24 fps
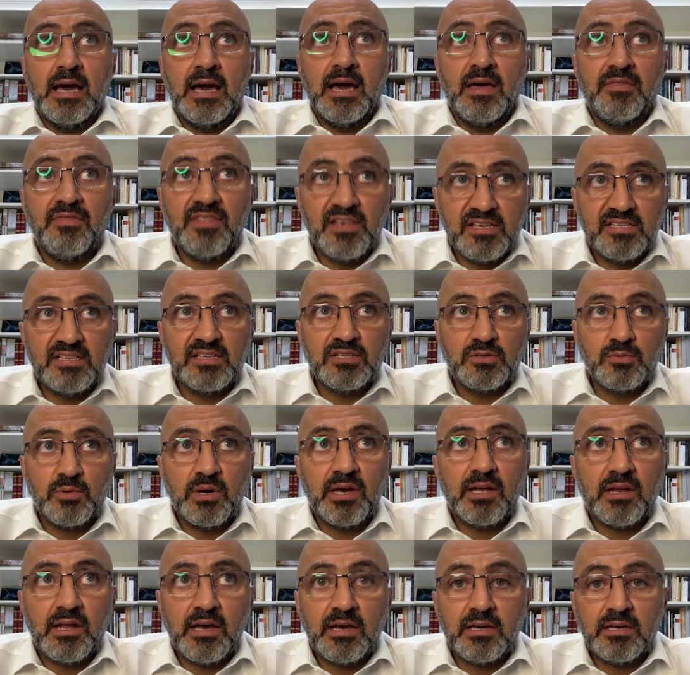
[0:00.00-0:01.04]
And this is
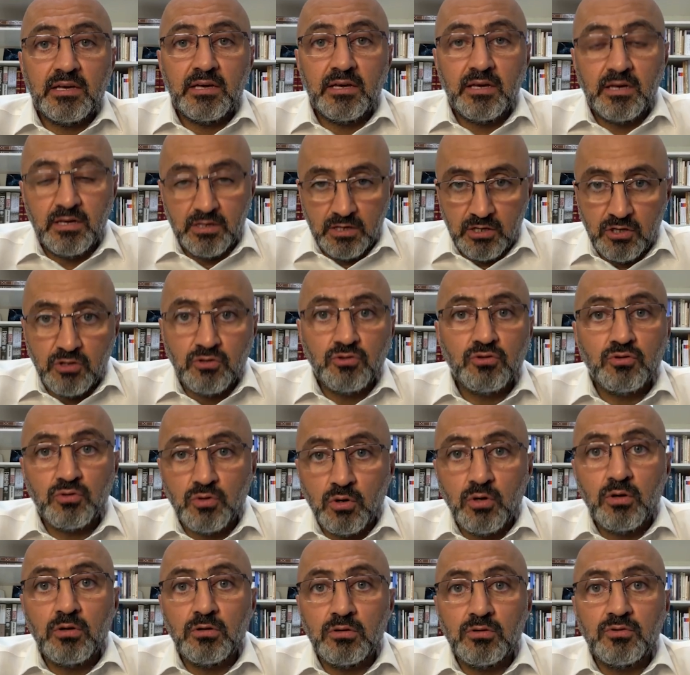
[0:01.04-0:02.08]
where I
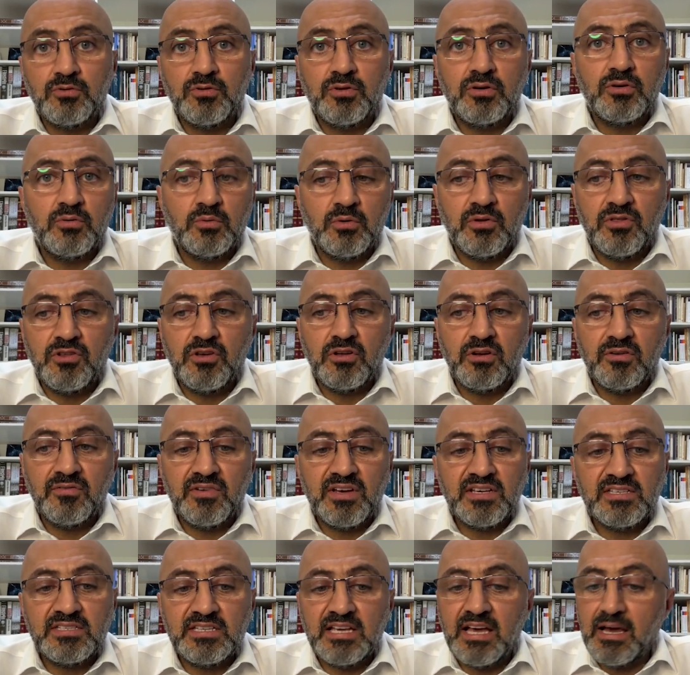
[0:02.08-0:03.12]
enrolled with the
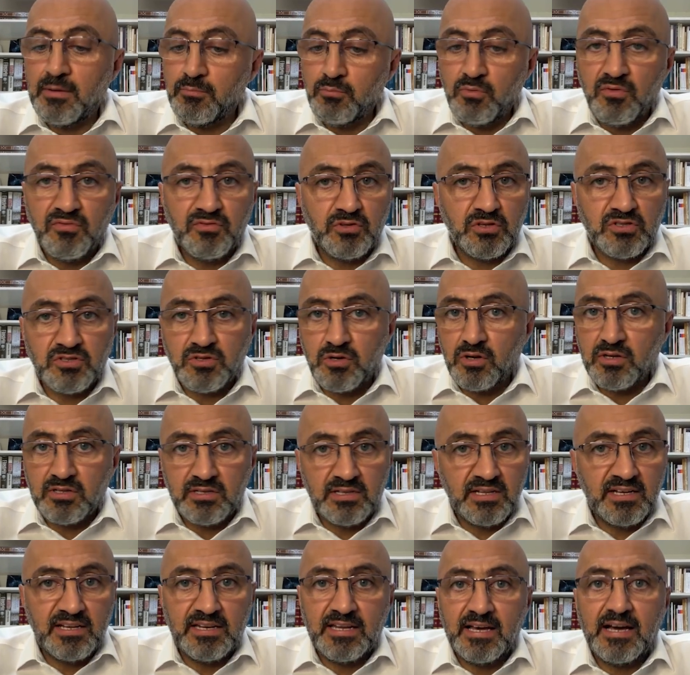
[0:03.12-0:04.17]
university. I moved to
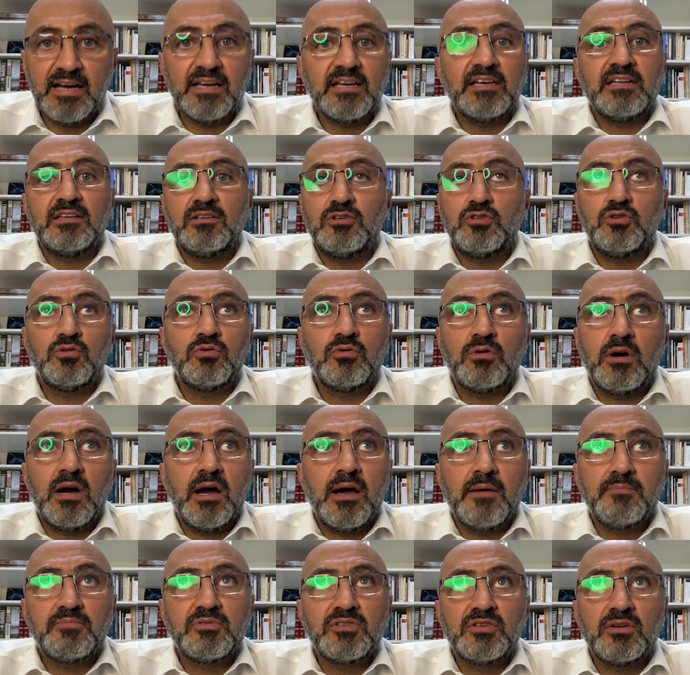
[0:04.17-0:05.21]
Scotland. I knew
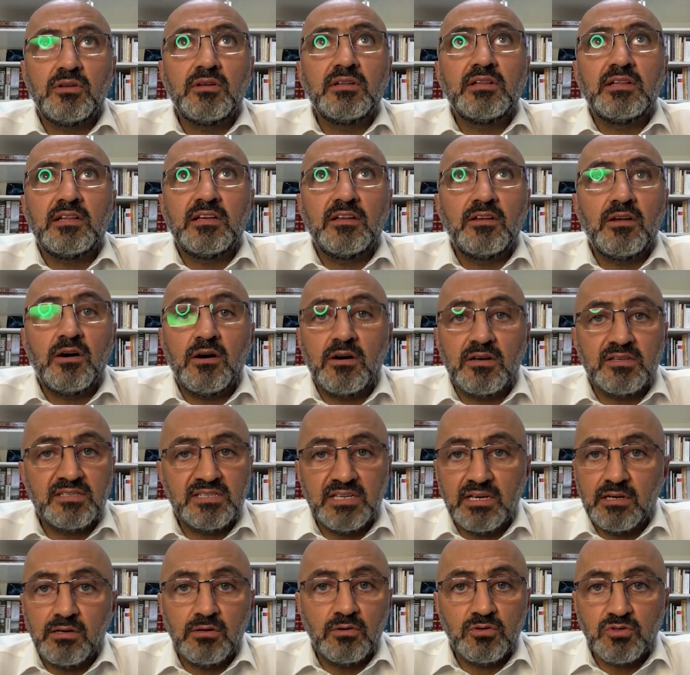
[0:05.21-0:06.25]
absolutely not a
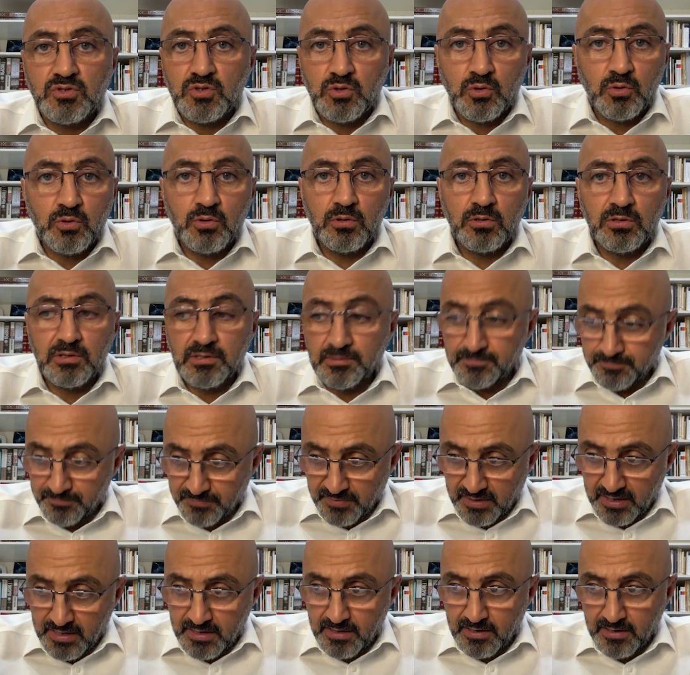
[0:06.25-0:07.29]
single soul.
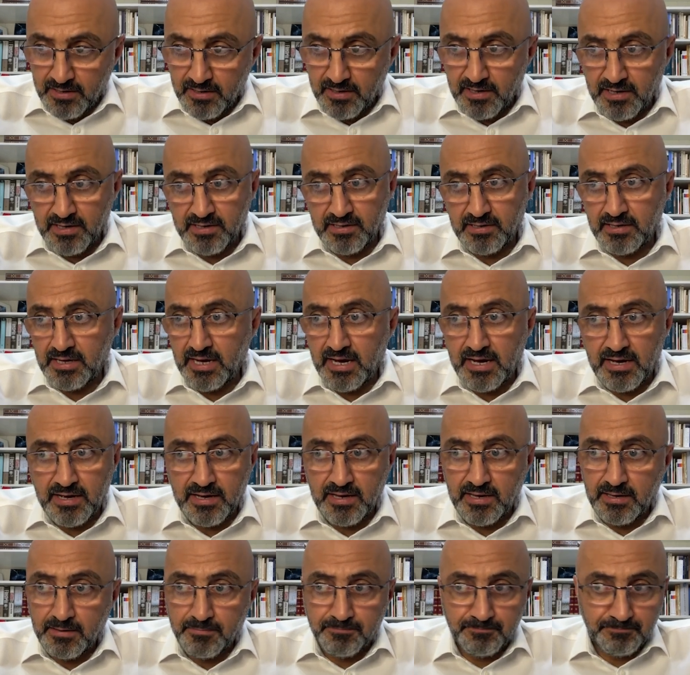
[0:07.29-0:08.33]

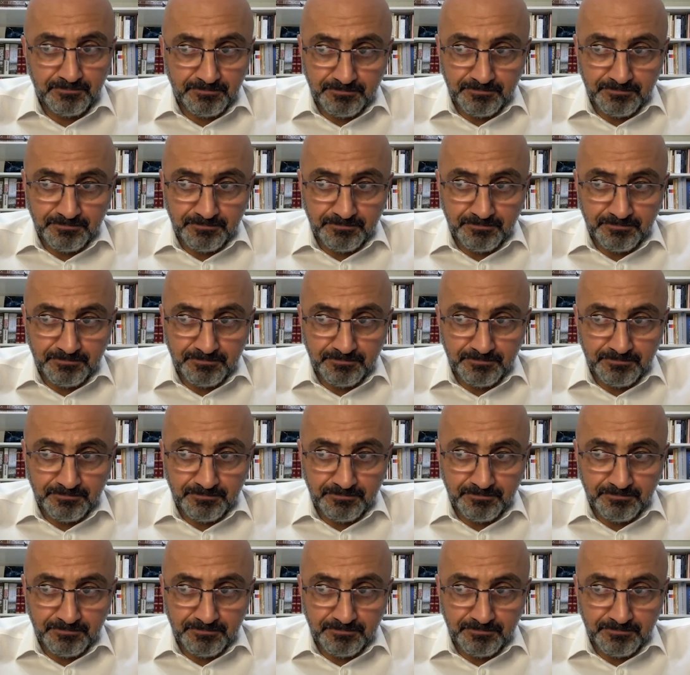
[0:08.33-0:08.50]
I've